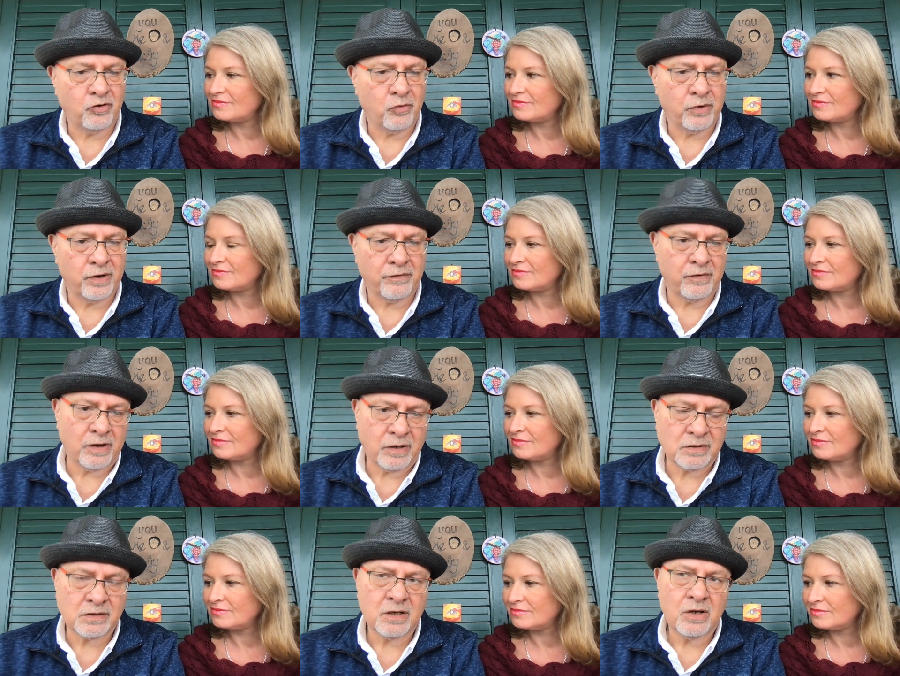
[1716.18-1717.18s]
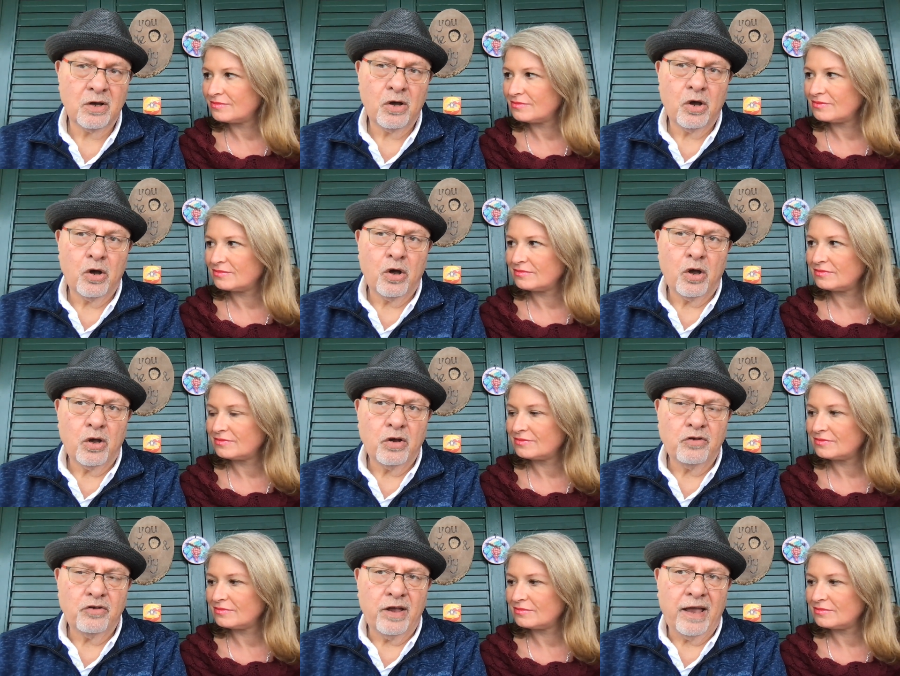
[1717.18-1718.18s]
Speaker 1: or whatever it is.
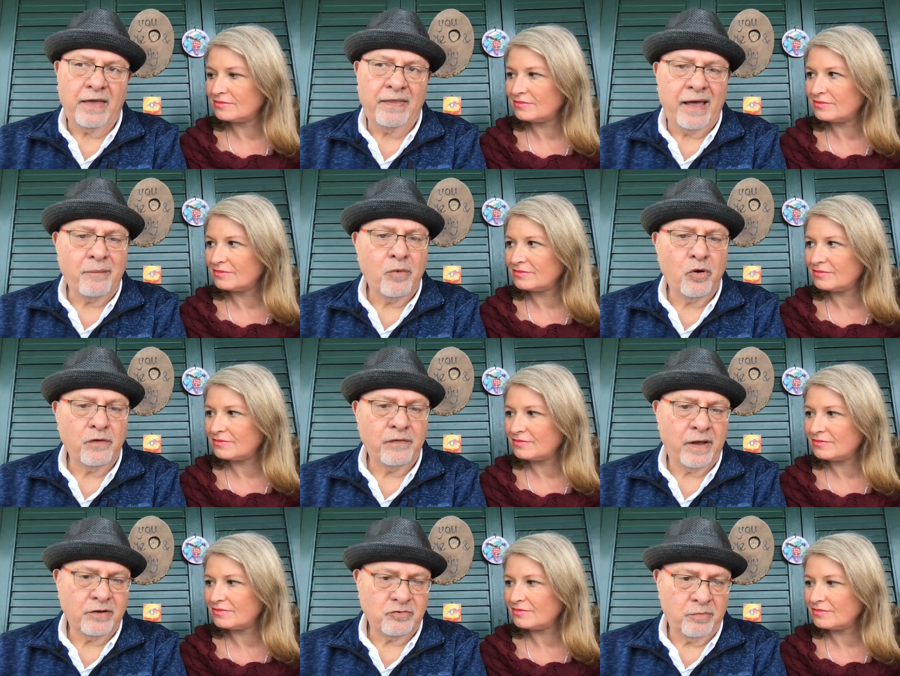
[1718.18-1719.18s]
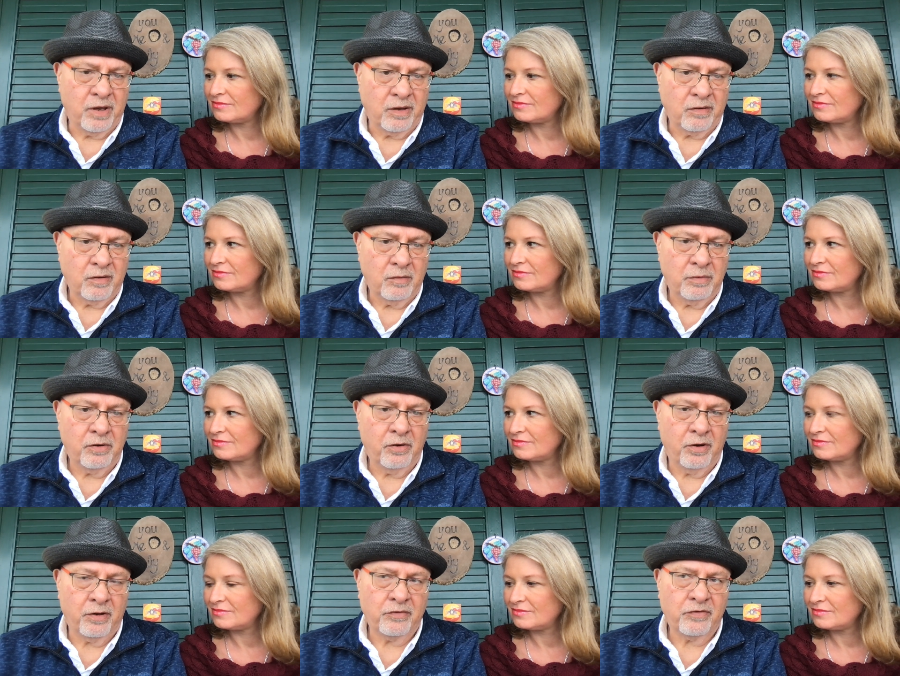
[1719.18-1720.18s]
And that motivates me
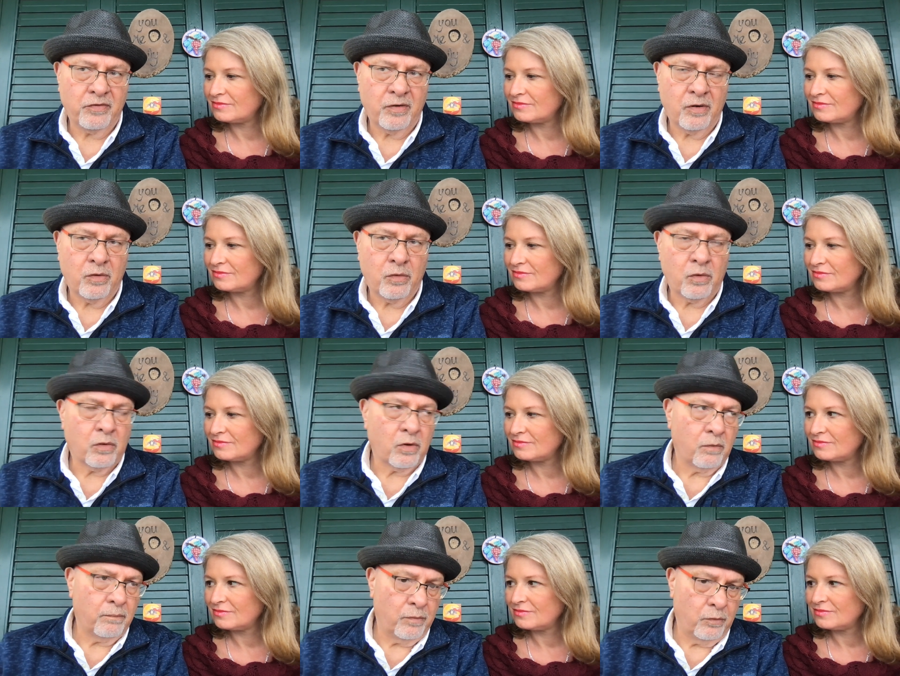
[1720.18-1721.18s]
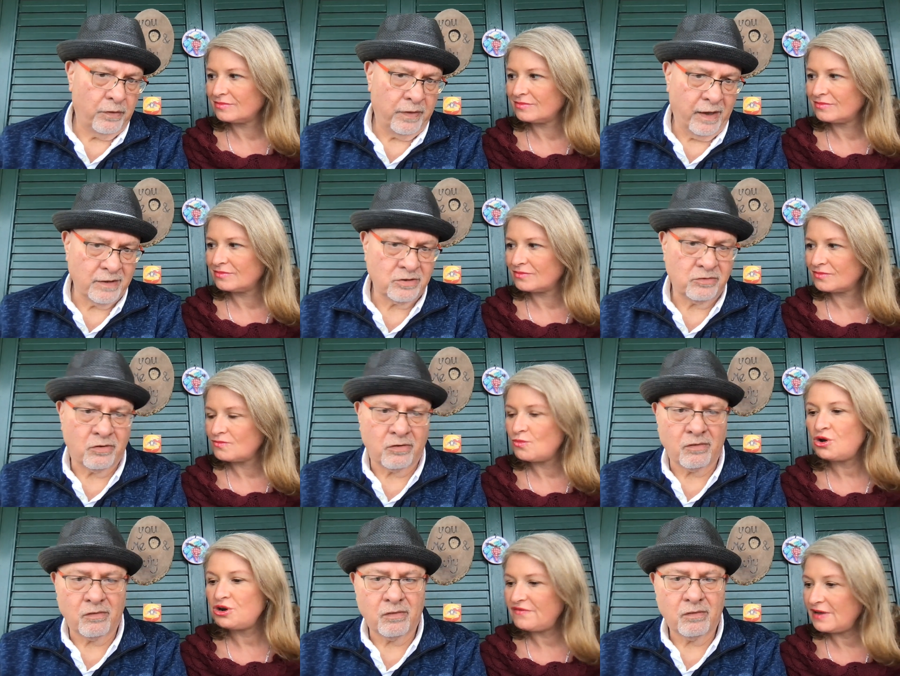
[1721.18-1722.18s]
because with Eszter.
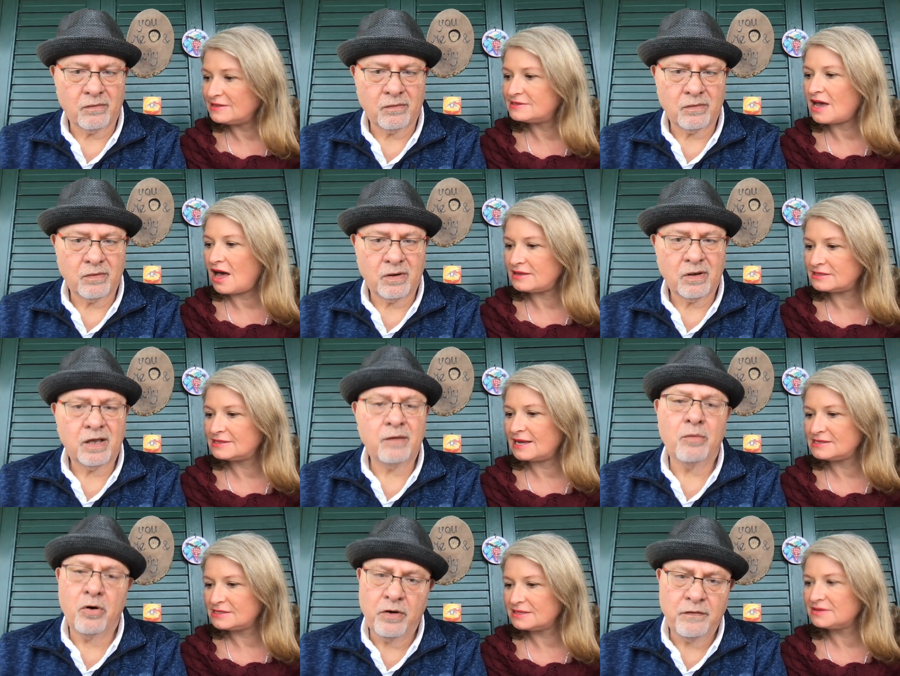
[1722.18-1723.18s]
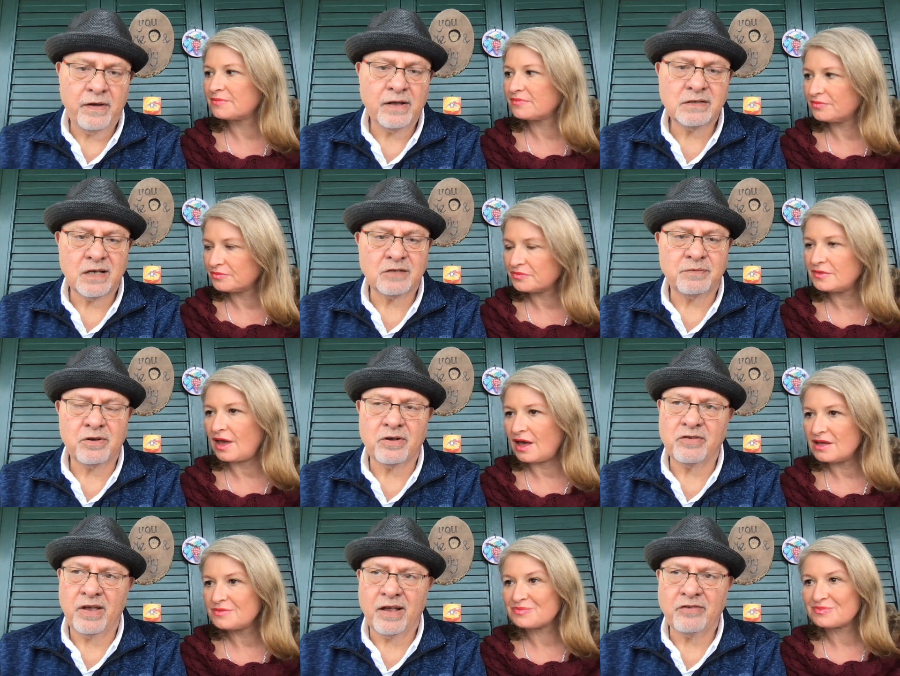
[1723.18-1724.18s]
Speaker 2: Motivates us. That's, it motivates us
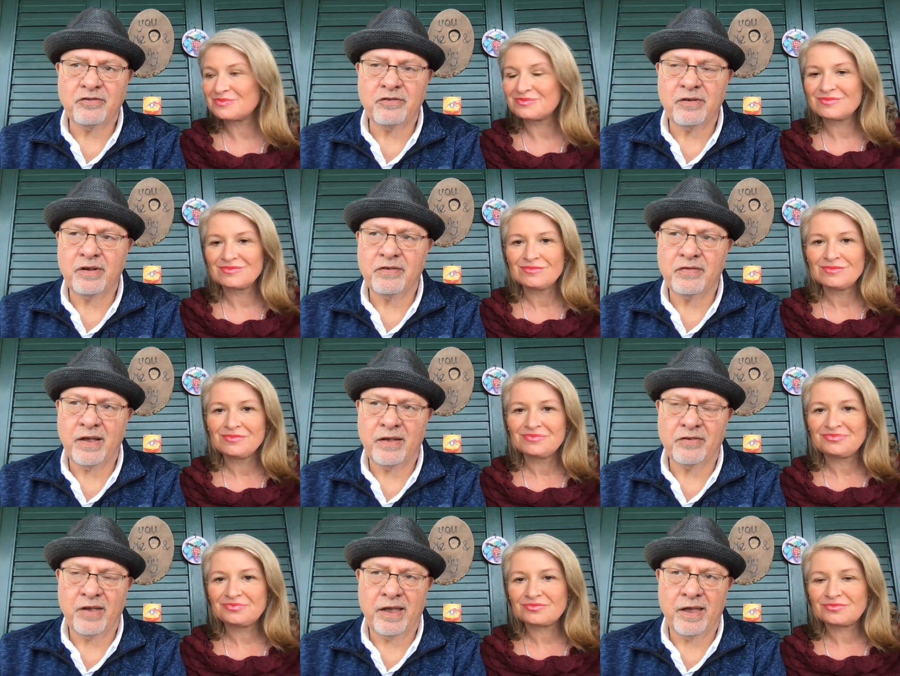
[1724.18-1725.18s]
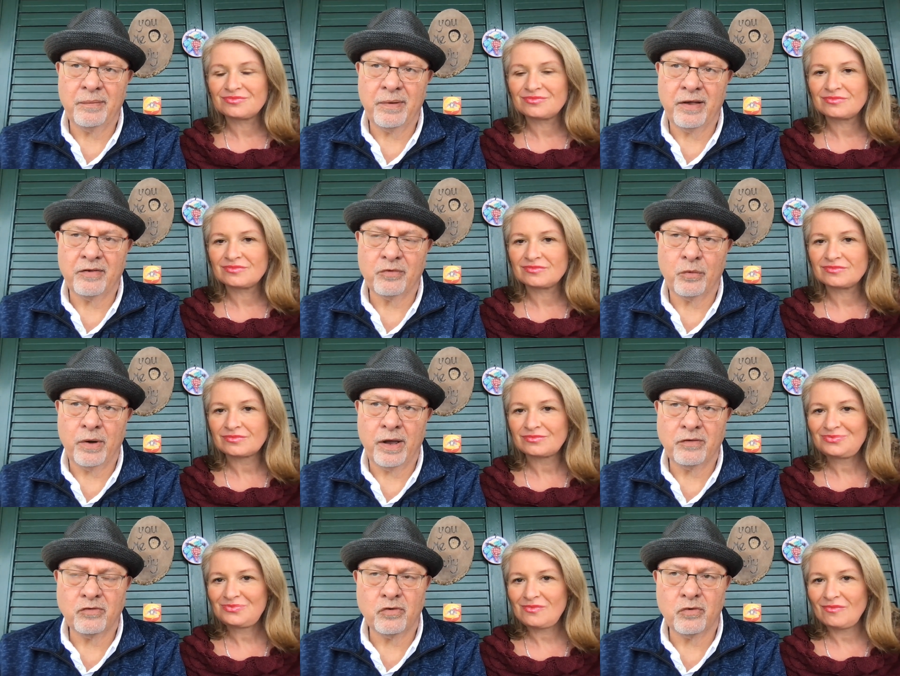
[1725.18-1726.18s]
because
Speaker 1: yeah. Eszter is, has, a, has a
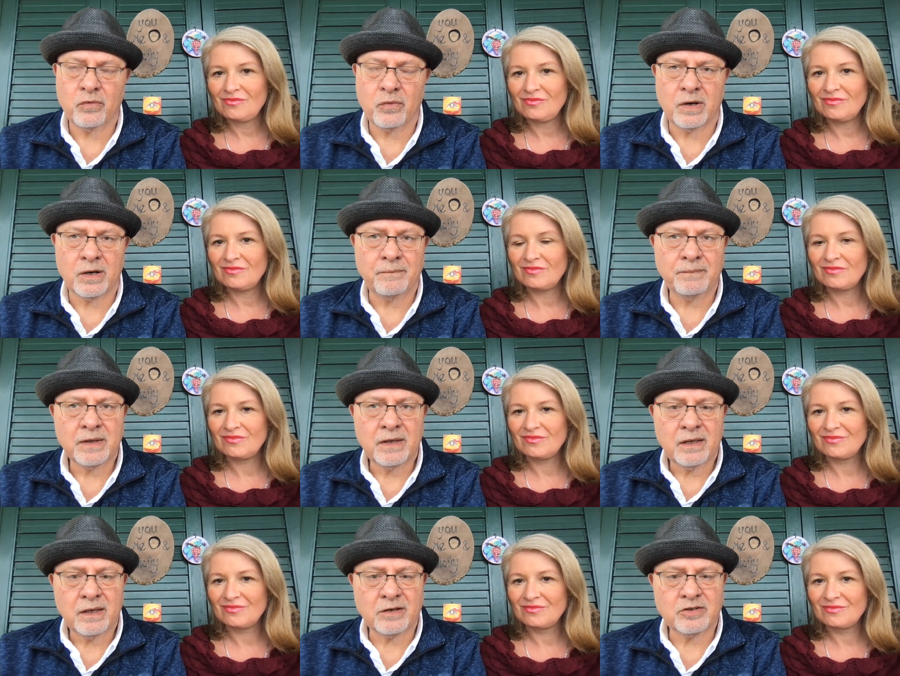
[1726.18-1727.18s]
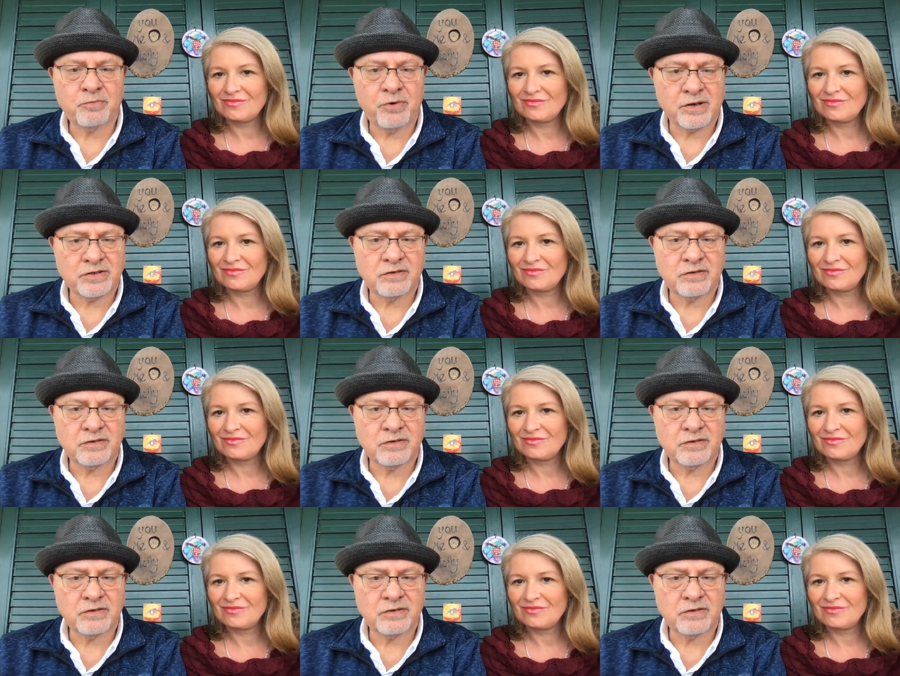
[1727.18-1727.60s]
way to uh, express